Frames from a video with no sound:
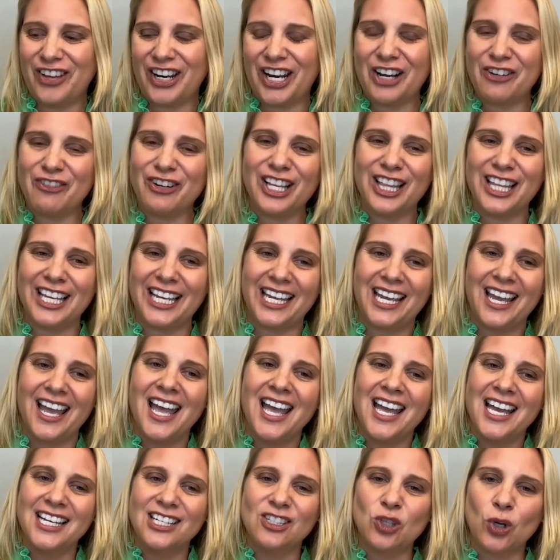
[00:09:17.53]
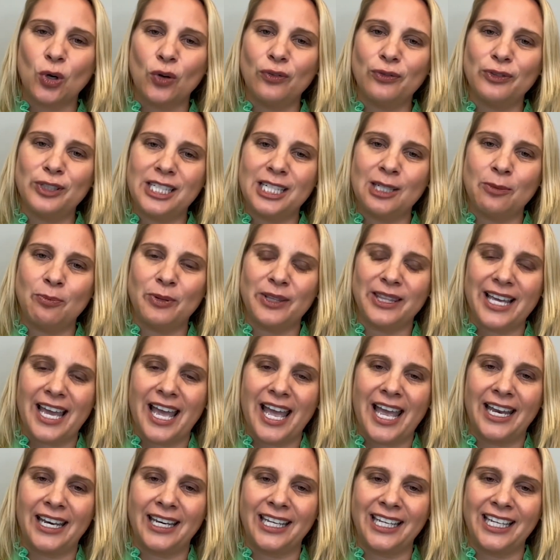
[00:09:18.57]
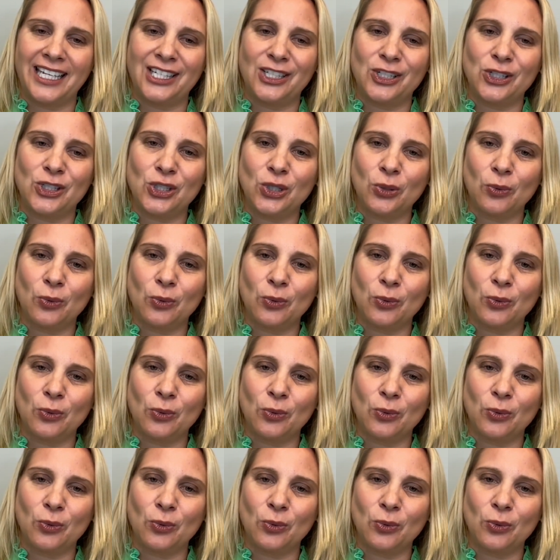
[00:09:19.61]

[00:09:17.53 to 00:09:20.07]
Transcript: And I really dove deep then into